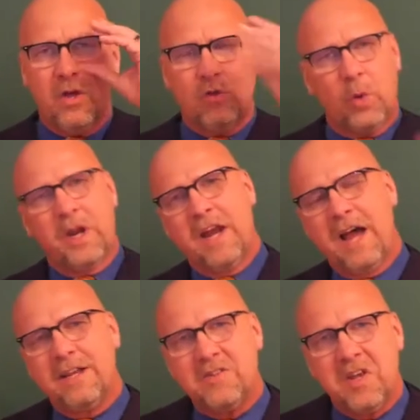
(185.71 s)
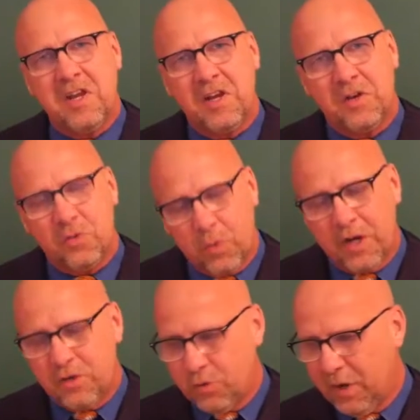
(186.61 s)
at 2019
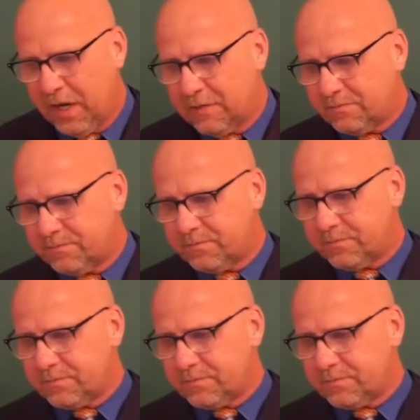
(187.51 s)
and 2020.